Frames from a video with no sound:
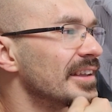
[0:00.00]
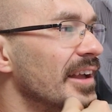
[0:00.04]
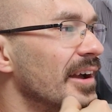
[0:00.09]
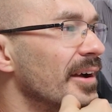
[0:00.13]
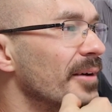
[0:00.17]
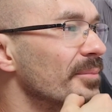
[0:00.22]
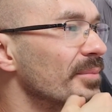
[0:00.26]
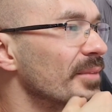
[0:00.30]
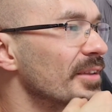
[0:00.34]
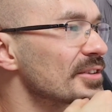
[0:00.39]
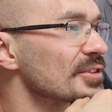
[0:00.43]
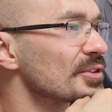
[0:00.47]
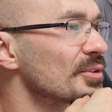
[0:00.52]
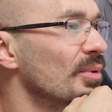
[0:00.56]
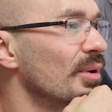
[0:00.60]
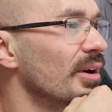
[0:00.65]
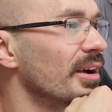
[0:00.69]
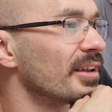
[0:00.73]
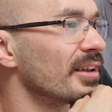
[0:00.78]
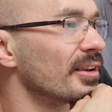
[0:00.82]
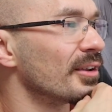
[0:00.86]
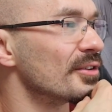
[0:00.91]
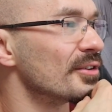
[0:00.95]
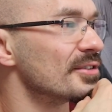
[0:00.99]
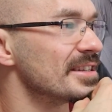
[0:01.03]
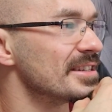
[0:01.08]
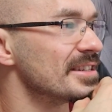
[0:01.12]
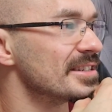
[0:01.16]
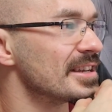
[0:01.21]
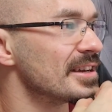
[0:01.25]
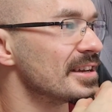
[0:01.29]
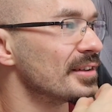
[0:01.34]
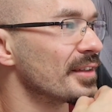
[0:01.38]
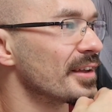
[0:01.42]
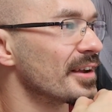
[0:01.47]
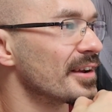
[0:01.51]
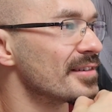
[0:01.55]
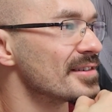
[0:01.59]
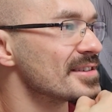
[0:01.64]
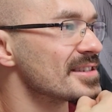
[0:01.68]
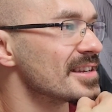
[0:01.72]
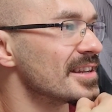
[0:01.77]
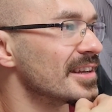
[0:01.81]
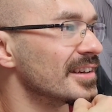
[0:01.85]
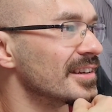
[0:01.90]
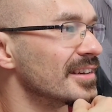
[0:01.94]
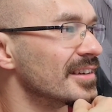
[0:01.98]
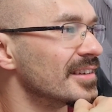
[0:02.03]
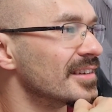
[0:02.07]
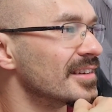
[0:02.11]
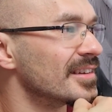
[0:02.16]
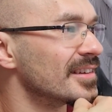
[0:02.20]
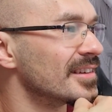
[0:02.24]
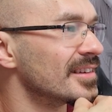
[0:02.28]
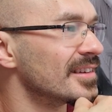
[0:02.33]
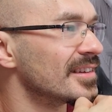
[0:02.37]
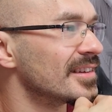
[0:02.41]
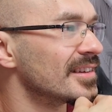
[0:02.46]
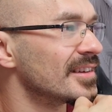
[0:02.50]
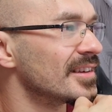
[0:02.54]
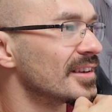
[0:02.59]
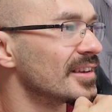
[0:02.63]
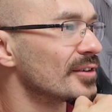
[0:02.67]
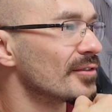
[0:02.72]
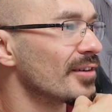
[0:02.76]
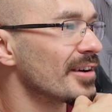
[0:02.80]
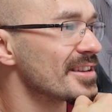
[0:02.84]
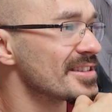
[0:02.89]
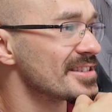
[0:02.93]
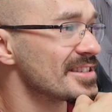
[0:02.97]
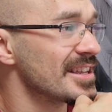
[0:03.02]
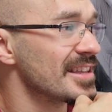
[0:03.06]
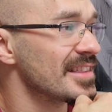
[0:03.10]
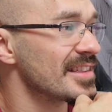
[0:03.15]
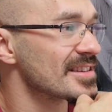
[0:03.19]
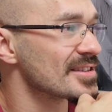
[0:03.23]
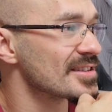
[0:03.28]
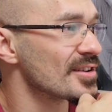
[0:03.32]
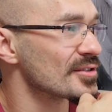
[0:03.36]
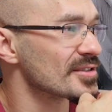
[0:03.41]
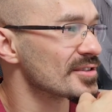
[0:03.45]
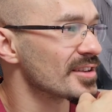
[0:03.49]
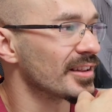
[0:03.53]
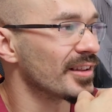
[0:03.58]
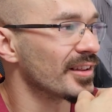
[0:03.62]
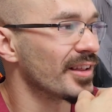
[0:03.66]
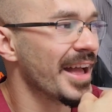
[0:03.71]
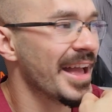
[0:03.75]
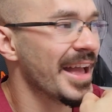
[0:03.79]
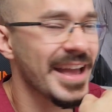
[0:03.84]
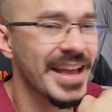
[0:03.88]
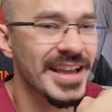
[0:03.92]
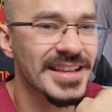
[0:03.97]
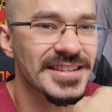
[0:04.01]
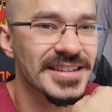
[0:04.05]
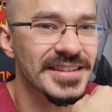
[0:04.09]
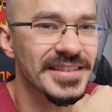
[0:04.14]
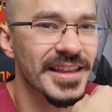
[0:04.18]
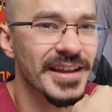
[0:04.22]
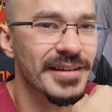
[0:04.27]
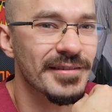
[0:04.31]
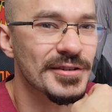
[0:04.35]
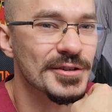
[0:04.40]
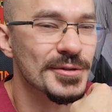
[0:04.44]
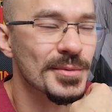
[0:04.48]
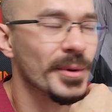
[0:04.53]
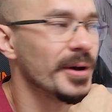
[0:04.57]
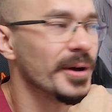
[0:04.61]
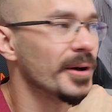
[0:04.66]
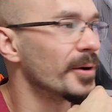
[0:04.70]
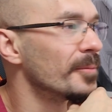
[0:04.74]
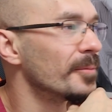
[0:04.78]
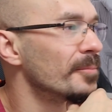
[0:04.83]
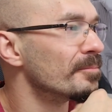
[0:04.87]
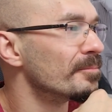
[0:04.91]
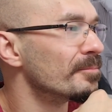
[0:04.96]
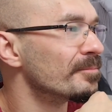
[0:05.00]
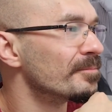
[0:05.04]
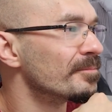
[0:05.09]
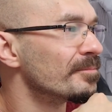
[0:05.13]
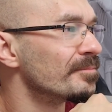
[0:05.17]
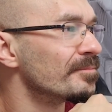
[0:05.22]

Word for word: Yeah, that's quite a lot of detail there, isn't it? You can already see there's lots of little hairs in there as well.